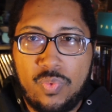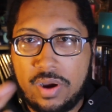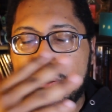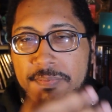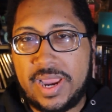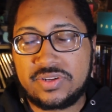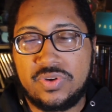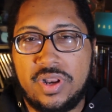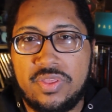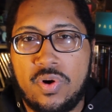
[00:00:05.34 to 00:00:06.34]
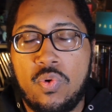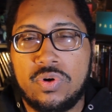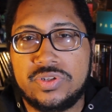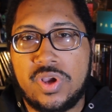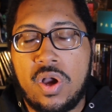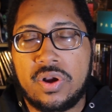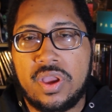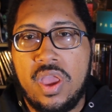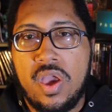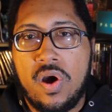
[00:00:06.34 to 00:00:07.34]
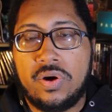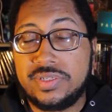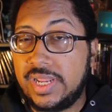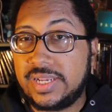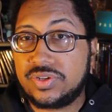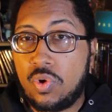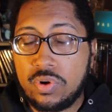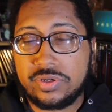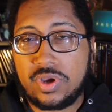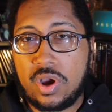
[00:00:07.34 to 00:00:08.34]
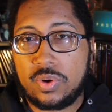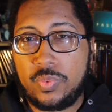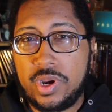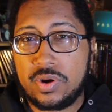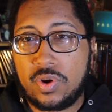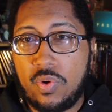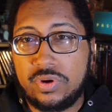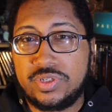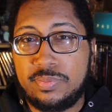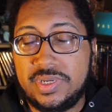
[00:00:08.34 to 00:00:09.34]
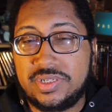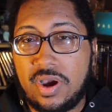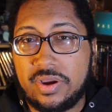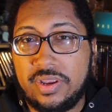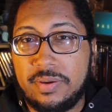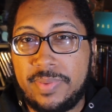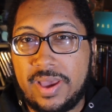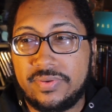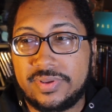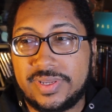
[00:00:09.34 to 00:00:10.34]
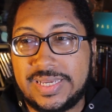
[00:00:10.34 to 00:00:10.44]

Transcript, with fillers: Welcome back to another Horror Talk. On today's Horror Talk, we are going to be talking about